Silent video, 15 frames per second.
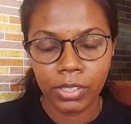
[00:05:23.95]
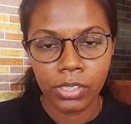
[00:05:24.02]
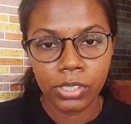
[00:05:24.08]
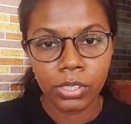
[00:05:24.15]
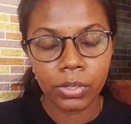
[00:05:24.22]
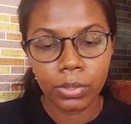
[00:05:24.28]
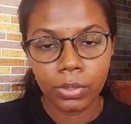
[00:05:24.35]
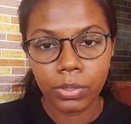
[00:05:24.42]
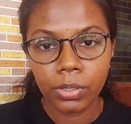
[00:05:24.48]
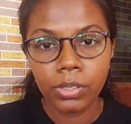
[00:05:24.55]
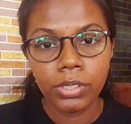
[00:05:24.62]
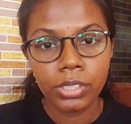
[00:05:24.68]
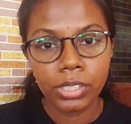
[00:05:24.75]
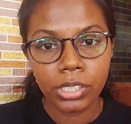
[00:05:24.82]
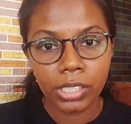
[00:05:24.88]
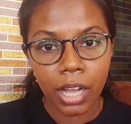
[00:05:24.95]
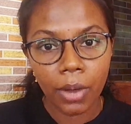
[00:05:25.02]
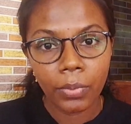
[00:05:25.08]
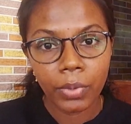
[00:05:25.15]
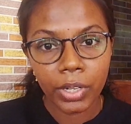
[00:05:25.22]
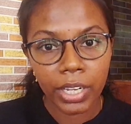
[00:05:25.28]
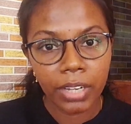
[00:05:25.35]
So,
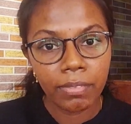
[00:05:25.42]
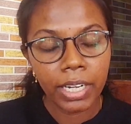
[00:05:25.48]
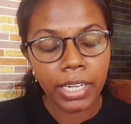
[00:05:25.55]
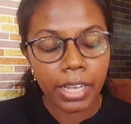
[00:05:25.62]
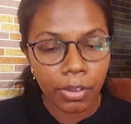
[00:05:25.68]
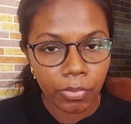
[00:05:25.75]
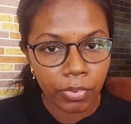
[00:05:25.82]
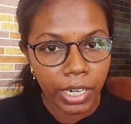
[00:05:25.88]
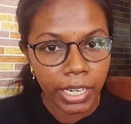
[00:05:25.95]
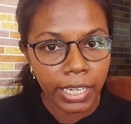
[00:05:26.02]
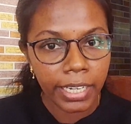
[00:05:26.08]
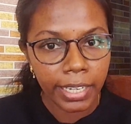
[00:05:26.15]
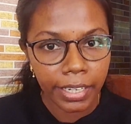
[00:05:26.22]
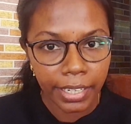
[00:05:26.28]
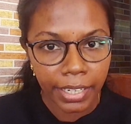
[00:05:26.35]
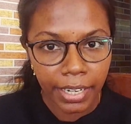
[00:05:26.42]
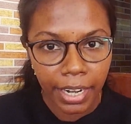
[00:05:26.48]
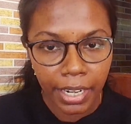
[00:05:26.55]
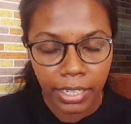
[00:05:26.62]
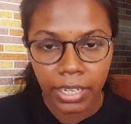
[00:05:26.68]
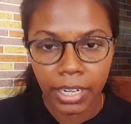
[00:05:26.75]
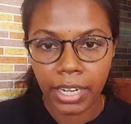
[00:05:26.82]
shouting will definitely
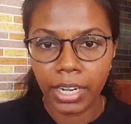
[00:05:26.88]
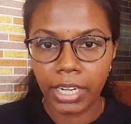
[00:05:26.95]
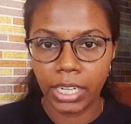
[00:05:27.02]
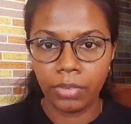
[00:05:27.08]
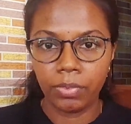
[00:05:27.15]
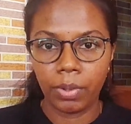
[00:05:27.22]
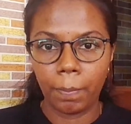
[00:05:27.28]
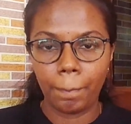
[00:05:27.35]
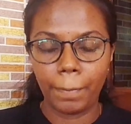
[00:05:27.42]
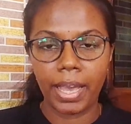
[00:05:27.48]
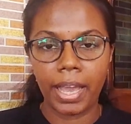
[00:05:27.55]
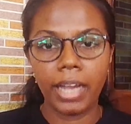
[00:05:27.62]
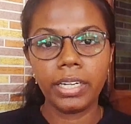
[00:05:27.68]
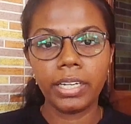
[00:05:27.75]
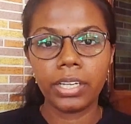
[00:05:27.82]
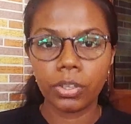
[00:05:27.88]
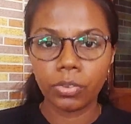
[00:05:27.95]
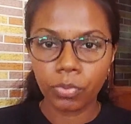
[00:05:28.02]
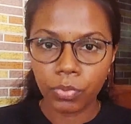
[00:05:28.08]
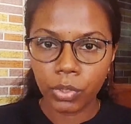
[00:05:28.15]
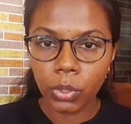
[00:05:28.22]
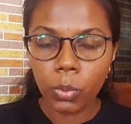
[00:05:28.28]
create a negative impact.
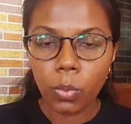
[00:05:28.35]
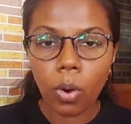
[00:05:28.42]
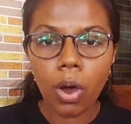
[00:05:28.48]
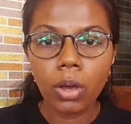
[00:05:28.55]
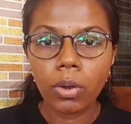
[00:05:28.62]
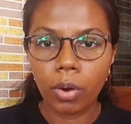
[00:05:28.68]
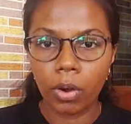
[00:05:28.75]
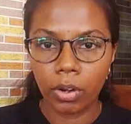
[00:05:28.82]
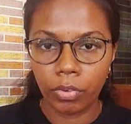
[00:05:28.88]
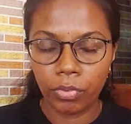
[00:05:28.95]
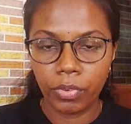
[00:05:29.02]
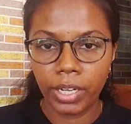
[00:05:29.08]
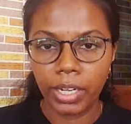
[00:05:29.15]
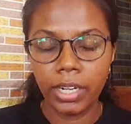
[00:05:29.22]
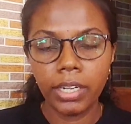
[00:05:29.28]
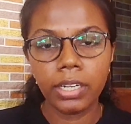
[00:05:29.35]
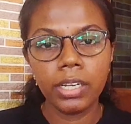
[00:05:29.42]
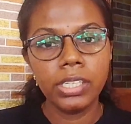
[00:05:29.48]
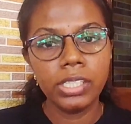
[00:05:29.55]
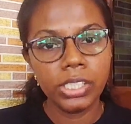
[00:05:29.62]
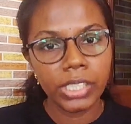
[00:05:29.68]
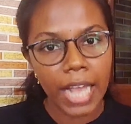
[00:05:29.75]
If you are confident,
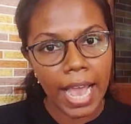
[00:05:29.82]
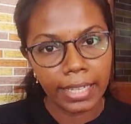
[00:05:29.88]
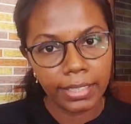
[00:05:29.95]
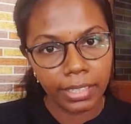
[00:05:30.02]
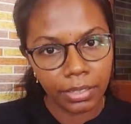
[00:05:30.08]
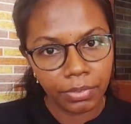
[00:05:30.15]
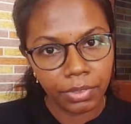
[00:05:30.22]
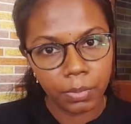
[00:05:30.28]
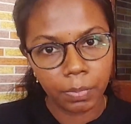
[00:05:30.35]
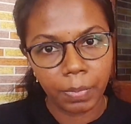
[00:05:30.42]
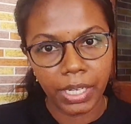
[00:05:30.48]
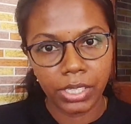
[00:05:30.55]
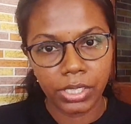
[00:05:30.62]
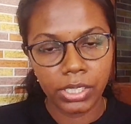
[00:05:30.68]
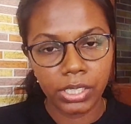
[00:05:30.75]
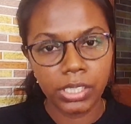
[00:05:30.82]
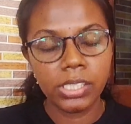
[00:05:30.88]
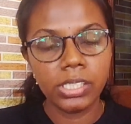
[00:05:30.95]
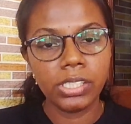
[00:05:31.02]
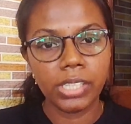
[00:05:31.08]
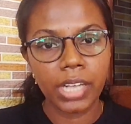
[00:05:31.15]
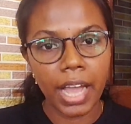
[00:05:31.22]
share that with
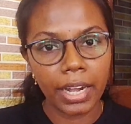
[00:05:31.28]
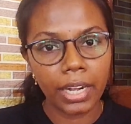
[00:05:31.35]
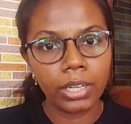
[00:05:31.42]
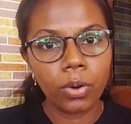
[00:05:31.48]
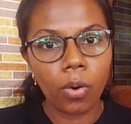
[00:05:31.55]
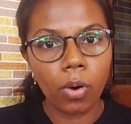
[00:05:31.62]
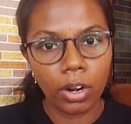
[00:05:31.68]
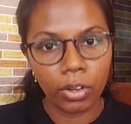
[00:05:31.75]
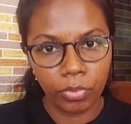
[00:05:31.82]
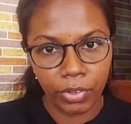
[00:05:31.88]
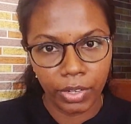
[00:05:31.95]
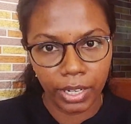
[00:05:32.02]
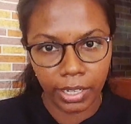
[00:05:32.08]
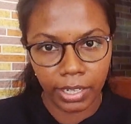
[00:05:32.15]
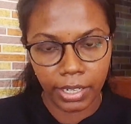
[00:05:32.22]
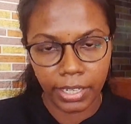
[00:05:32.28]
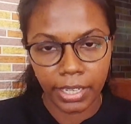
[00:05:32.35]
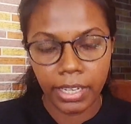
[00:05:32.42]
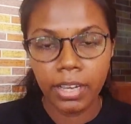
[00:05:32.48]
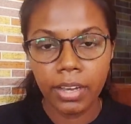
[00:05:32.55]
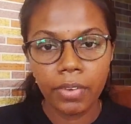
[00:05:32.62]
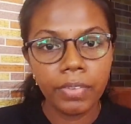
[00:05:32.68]
patience, share it
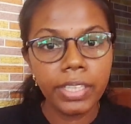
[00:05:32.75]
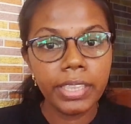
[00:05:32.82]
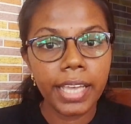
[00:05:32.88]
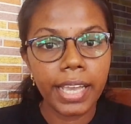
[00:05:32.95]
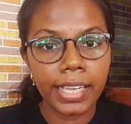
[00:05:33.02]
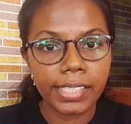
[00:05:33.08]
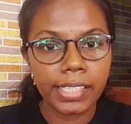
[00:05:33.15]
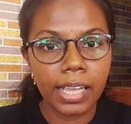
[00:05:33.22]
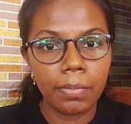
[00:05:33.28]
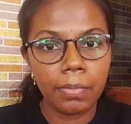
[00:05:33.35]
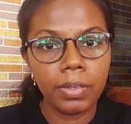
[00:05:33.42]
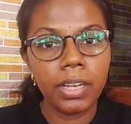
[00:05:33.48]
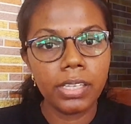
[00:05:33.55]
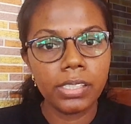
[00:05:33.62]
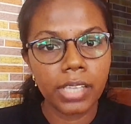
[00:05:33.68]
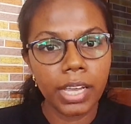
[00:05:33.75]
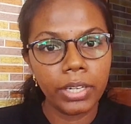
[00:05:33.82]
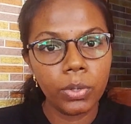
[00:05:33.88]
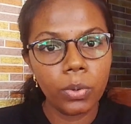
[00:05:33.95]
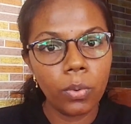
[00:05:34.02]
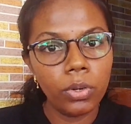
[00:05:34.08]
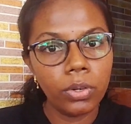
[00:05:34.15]
confidently with example, as I
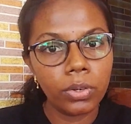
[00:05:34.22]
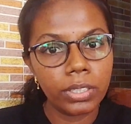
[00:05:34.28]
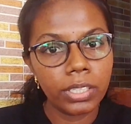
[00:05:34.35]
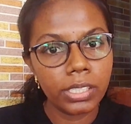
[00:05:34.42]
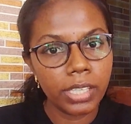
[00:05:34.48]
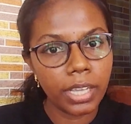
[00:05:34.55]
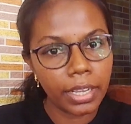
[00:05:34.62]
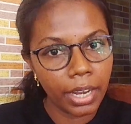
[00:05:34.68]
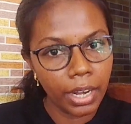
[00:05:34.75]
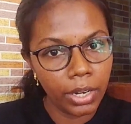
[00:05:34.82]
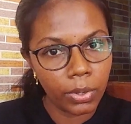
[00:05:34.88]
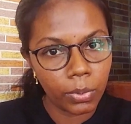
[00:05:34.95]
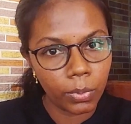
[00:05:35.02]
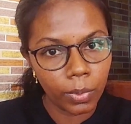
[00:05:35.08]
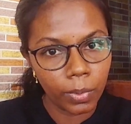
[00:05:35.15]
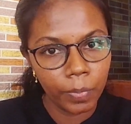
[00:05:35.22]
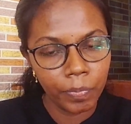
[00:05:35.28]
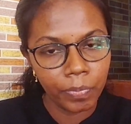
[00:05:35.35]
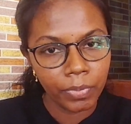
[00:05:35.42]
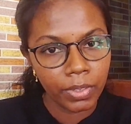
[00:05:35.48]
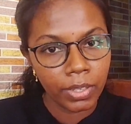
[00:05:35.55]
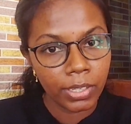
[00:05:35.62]
told on the second rule.
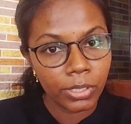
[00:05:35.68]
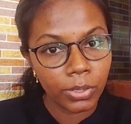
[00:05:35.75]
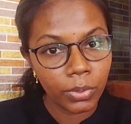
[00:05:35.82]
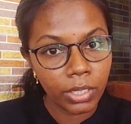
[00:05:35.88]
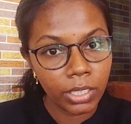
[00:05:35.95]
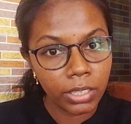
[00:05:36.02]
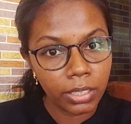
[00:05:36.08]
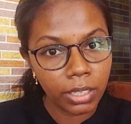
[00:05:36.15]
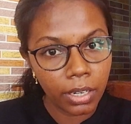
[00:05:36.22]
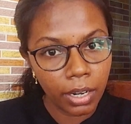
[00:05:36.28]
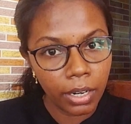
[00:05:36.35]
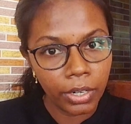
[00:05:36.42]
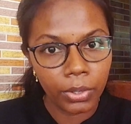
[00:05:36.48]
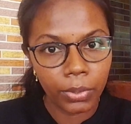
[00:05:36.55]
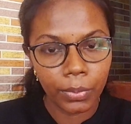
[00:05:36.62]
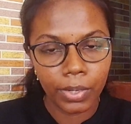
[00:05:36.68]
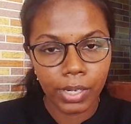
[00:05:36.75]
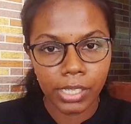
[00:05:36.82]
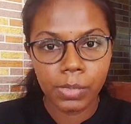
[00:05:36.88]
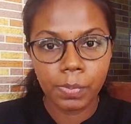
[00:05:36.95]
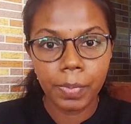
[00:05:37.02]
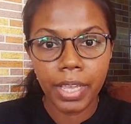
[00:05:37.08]
So, the third rule
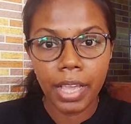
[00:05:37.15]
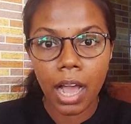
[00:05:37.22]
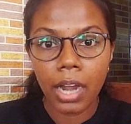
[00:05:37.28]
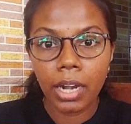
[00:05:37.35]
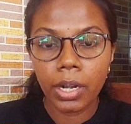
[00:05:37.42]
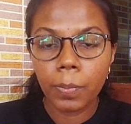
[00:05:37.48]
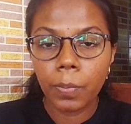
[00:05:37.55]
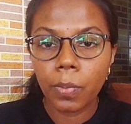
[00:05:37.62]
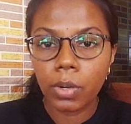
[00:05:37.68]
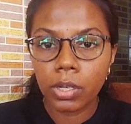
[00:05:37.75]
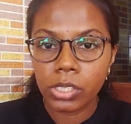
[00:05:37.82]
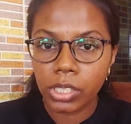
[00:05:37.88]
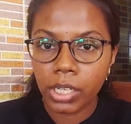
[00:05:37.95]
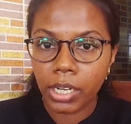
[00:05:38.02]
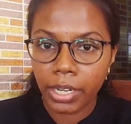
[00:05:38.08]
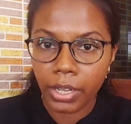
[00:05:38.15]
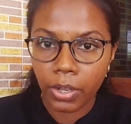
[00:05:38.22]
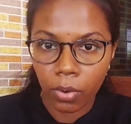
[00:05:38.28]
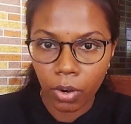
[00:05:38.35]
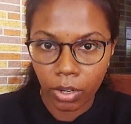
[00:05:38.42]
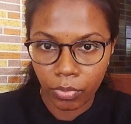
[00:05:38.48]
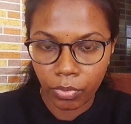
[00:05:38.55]
is be unapologetically
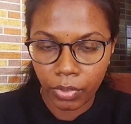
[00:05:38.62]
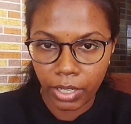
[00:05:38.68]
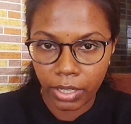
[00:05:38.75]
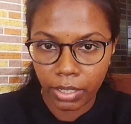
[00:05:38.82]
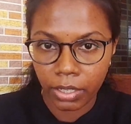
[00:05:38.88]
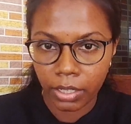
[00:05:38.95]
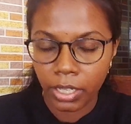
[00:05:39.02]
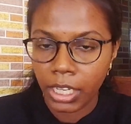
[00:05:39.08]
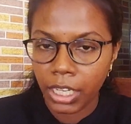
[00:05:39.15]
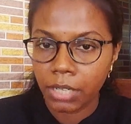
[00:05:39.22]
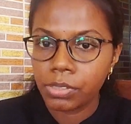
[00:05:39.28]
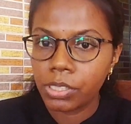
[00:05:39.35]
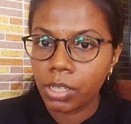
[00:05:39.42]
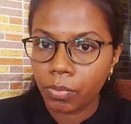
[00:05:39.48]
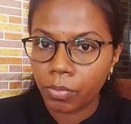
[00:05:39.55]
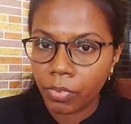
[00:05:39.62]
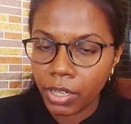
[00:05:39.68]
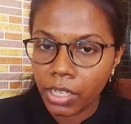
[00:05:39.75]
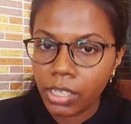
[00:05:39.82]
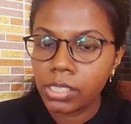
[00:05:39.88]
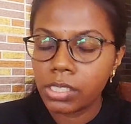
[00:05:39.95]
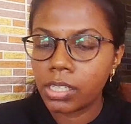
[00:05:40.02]
confident. If
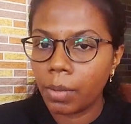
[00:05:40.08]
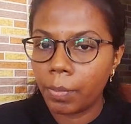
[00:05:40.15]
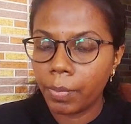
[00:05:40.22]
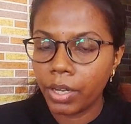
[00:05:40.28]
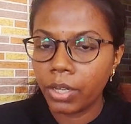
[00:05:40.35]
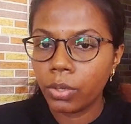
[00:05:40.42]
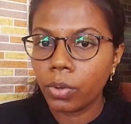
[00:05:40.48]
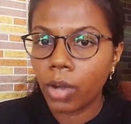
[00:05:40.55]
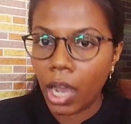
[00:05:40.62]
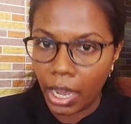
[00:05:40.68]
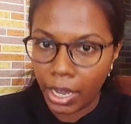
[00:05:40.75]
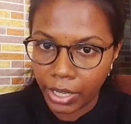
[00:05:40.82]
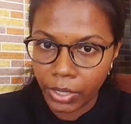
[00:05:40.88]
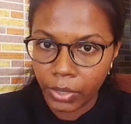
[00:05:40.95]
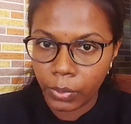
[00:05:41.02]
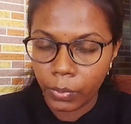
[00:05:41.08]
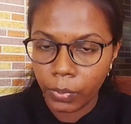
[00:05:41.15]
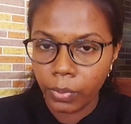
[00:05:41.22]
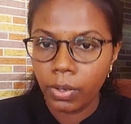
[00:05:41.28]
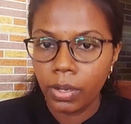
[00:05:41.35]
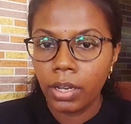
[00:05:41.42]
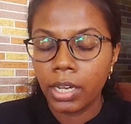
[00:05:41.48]
someone is coming to
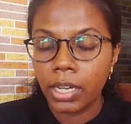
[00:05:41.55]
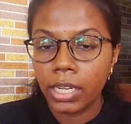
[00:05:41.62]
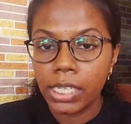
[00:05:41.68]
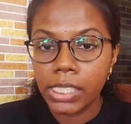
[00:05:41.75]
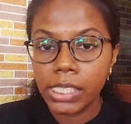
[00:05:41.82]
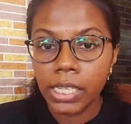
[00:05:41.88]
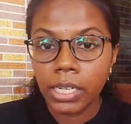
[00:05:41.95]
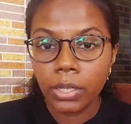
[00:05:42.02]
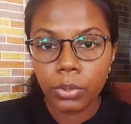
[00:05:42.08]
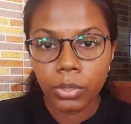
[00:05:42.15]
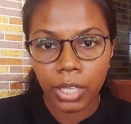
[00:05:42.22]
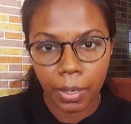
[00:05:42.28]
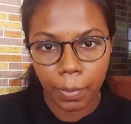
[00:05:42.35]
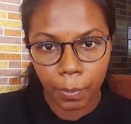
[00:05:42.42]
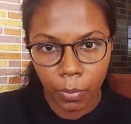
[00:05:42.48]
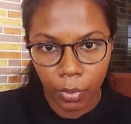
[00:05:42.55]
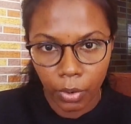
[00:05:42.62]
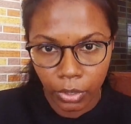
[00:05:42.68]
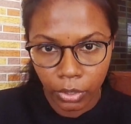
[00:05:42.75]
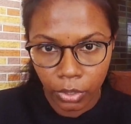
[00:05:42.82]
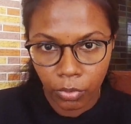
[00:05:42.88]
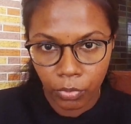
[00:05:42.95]
argue, listen to their
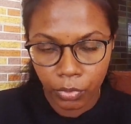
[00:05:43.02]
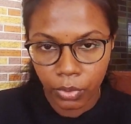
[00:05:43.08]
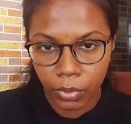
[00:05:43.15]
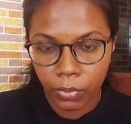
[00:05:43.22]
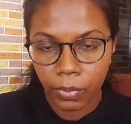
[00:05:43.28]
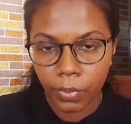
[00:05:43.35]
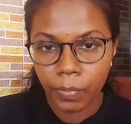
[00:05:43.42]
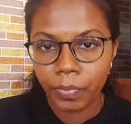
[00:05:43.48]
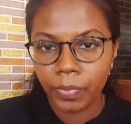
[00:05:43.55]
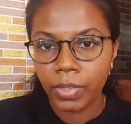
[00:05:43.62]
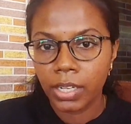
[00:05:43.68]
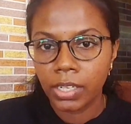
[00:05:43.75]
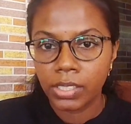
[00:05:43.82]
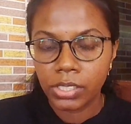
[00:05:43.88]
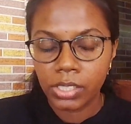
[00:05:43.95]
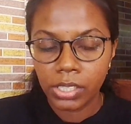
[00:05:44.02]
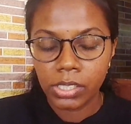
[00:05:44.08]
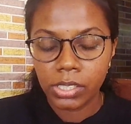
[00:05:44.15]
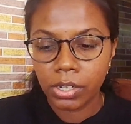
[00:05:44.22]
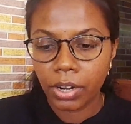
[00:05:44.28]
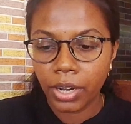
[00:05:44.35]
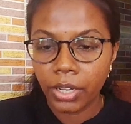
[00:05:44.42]
point of view,
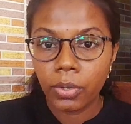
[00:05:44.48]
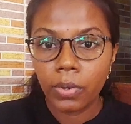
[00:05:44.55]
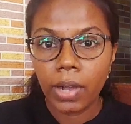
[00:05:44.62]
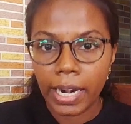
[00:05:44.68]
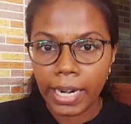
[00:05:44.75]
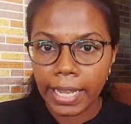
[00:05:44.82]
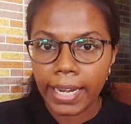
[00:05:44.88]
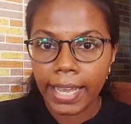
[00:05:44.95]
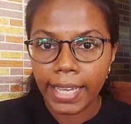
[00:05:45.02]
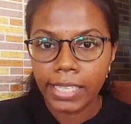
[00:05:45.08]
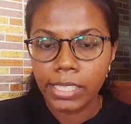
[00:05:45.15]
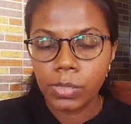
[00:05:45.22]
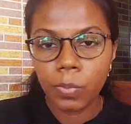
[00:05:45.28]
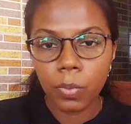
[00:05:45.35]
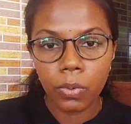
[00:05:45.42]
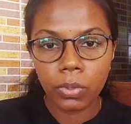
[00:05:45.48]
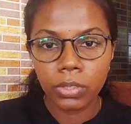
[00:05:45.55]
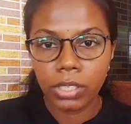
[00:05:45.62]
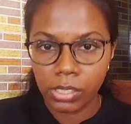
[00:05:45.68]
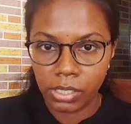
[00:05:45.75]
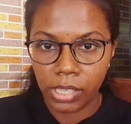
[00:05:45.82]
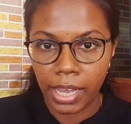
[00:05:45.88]
just try to analyze both
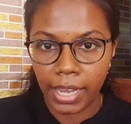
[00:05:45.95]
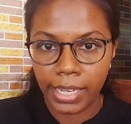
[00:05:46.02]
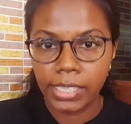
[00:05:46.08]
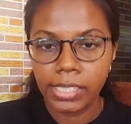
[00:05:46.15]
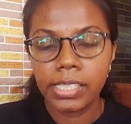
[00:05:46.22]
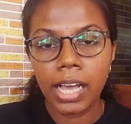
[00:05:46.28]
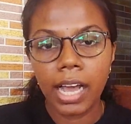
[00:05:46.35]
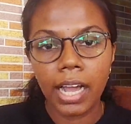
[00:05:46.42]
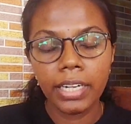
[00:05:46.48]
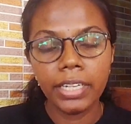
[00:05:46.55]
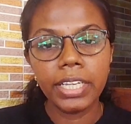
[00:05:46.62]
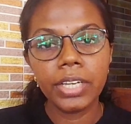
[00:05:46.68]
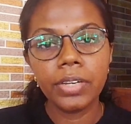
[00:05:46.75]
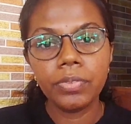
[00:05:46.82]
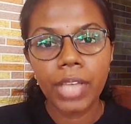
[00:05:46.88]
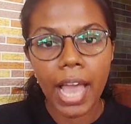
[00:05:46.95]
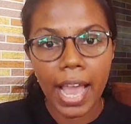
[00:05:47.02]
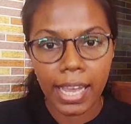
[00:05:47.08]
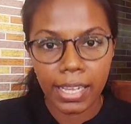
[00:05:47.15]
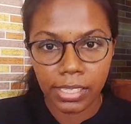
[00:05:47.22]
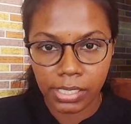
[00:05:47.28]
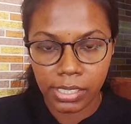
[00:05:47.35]
the sides and give the
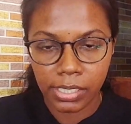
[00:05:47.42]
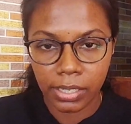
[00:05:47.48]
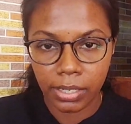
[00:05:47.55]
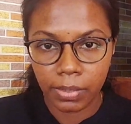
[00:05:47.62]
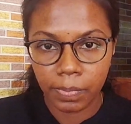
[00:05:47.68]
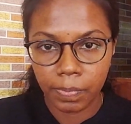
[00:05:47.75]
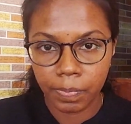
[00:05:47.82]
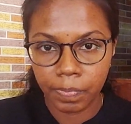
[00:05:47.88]
answer.